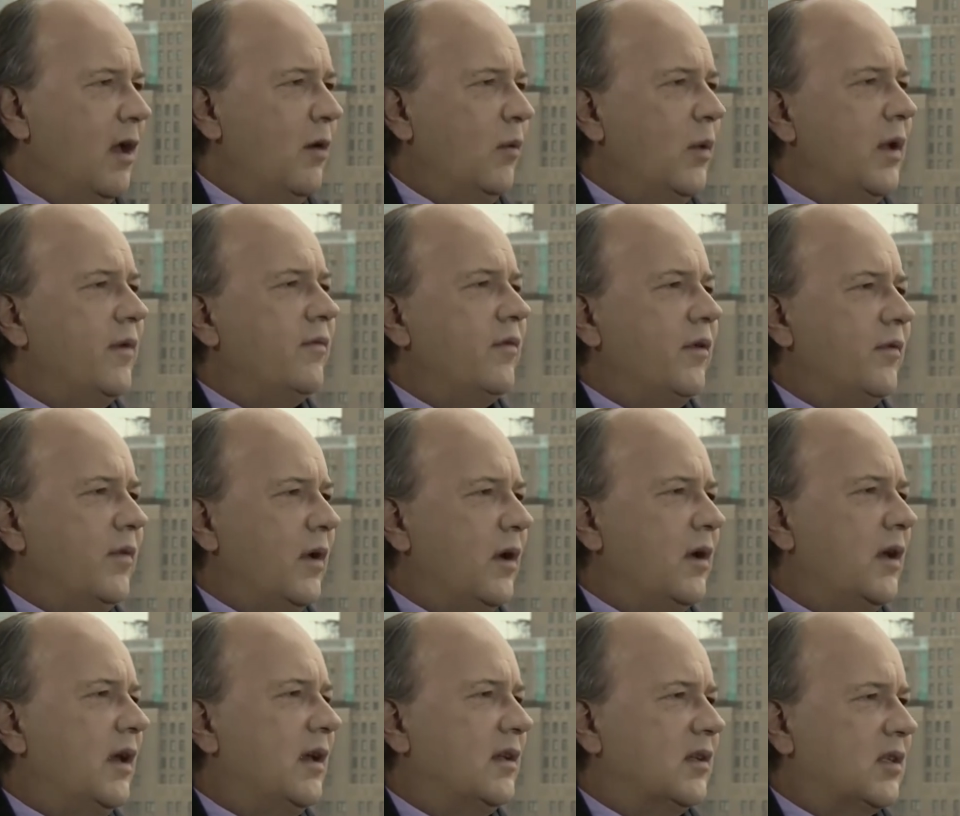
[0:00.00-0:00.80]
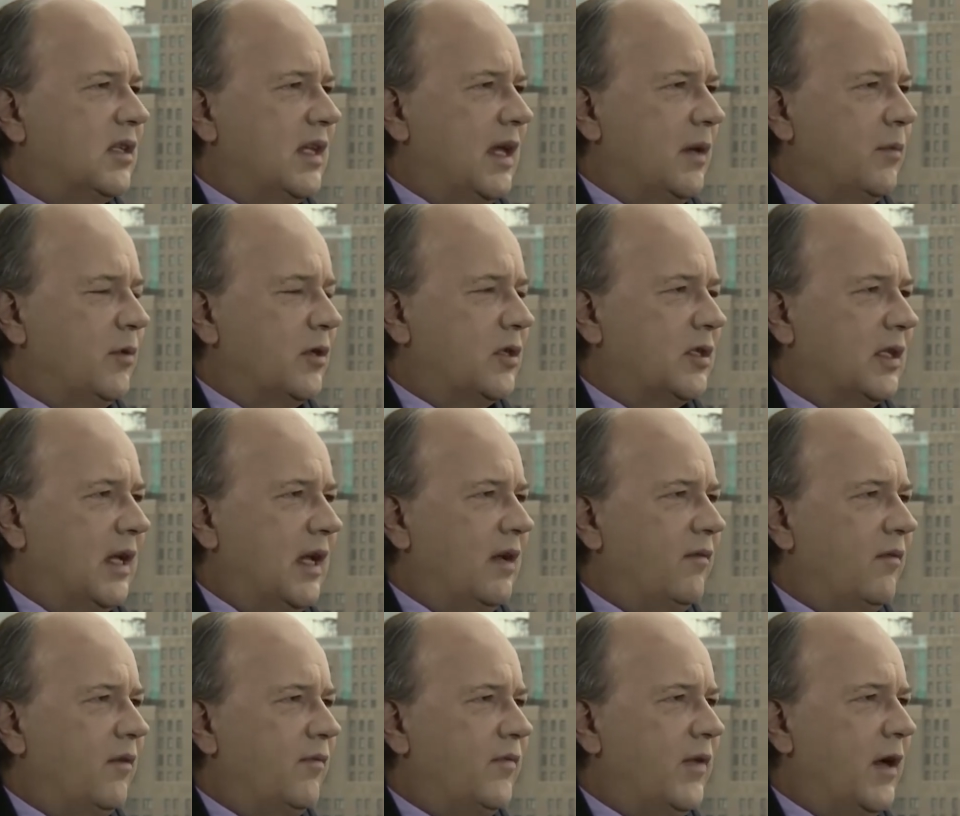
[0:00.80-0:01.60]
We have a very unstable
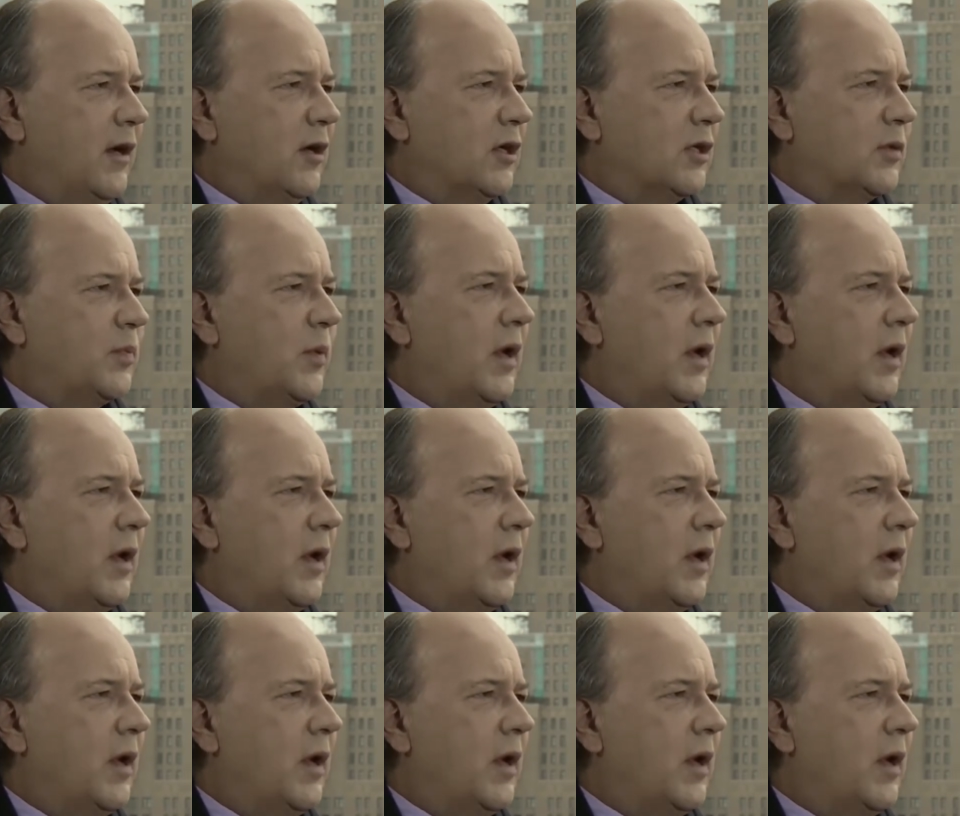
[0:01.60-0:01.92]
state of affairs.